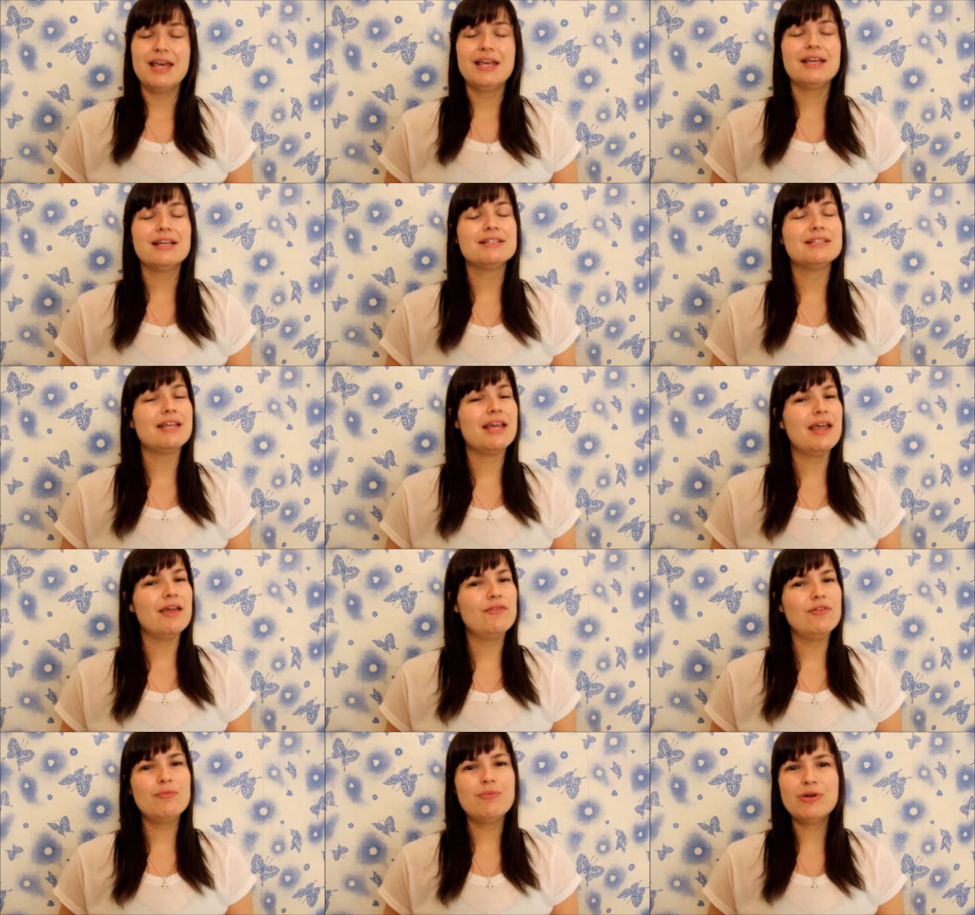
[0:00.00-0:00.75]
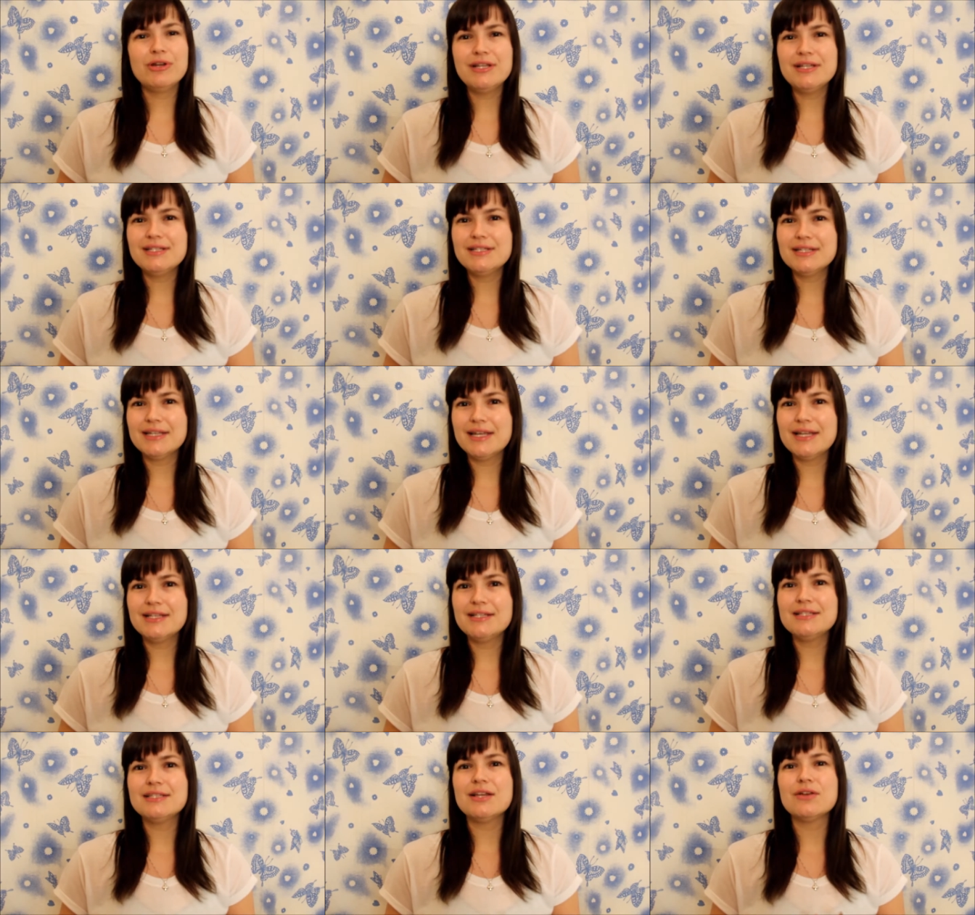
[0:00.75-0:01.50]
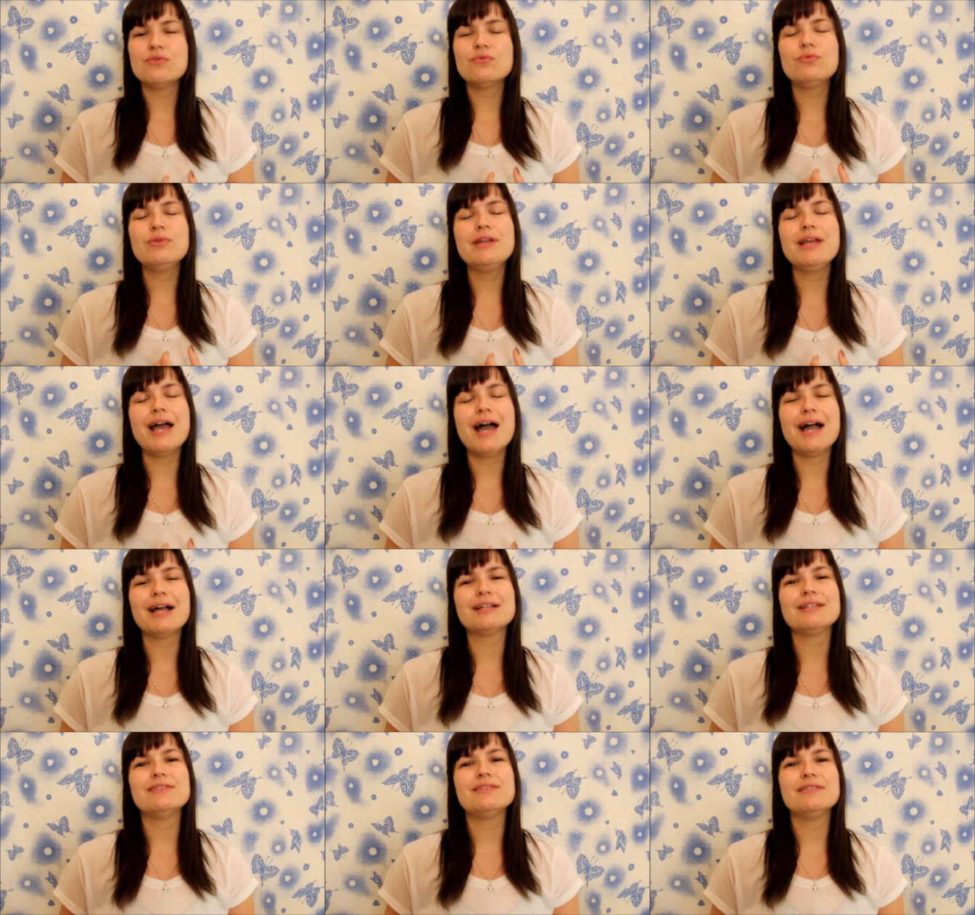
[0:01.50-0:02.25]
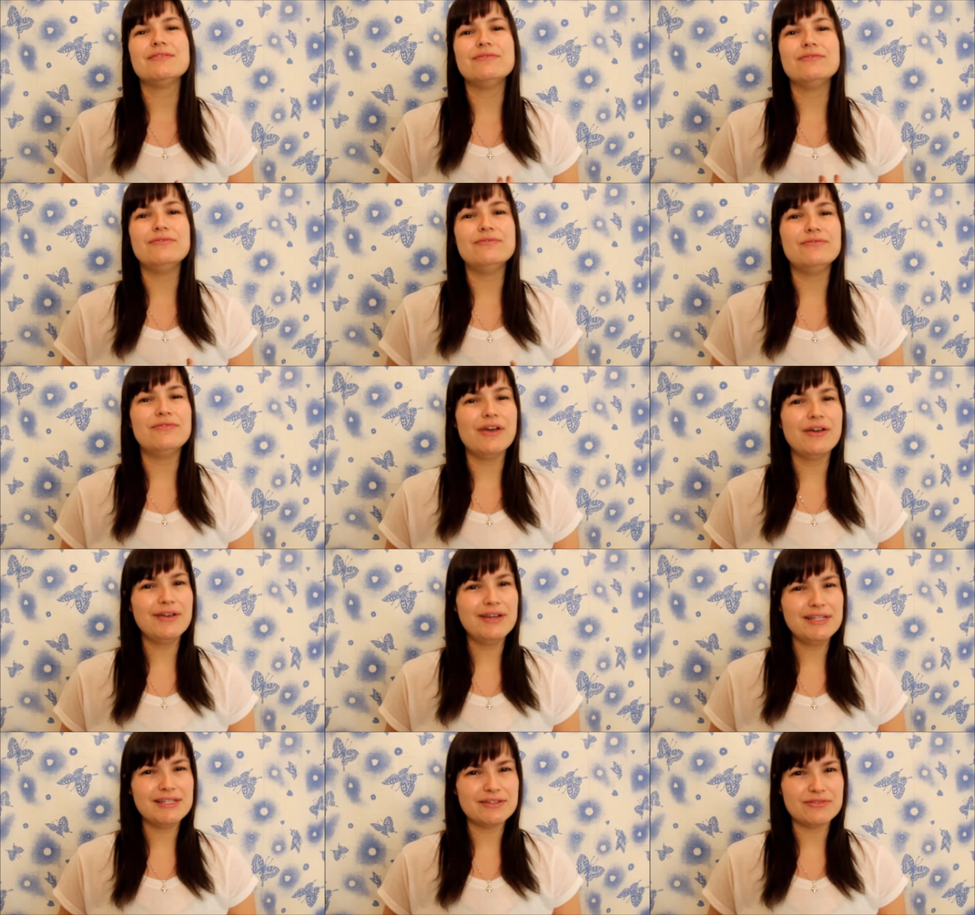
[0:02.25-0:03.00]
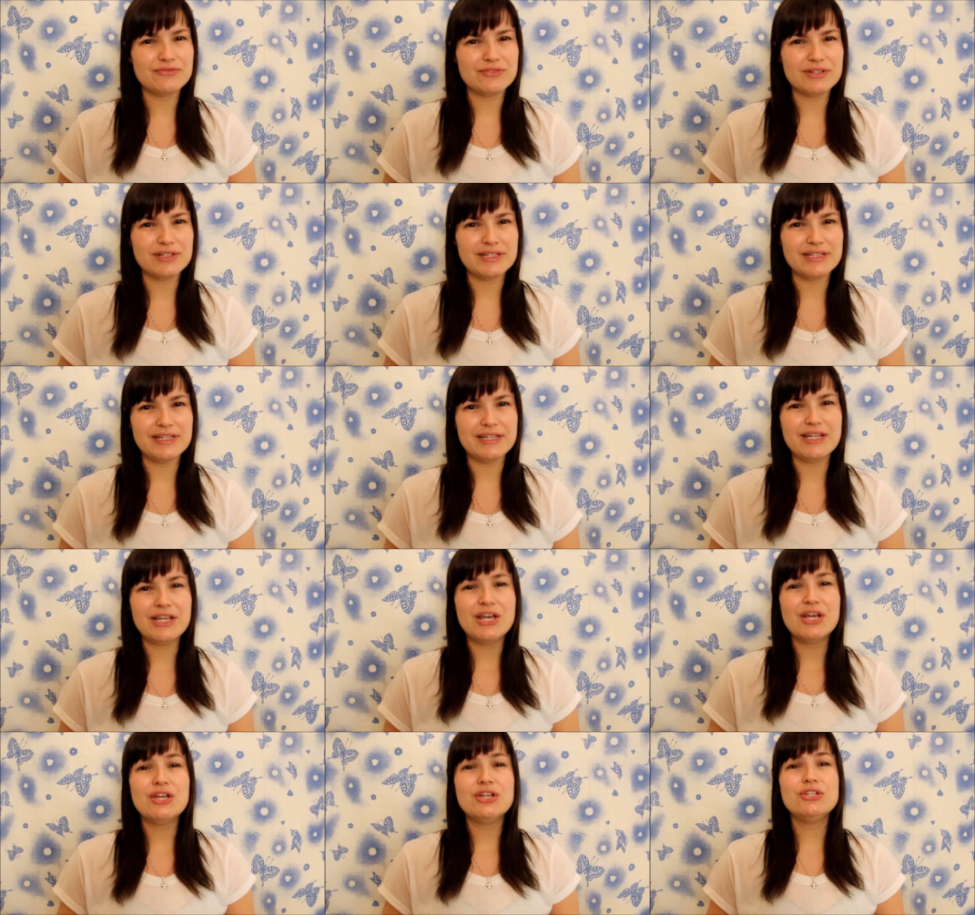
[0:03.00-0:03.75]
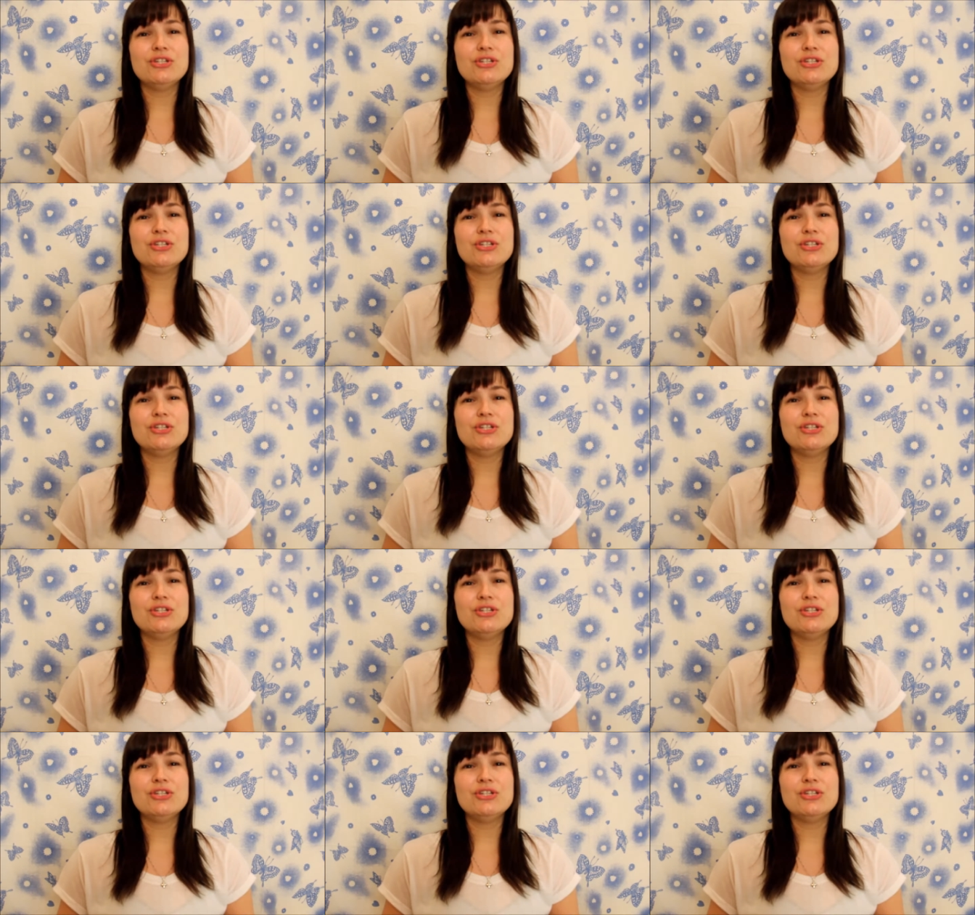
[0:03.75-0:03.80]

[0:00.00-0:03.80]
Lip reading: because everybody's skins react very differently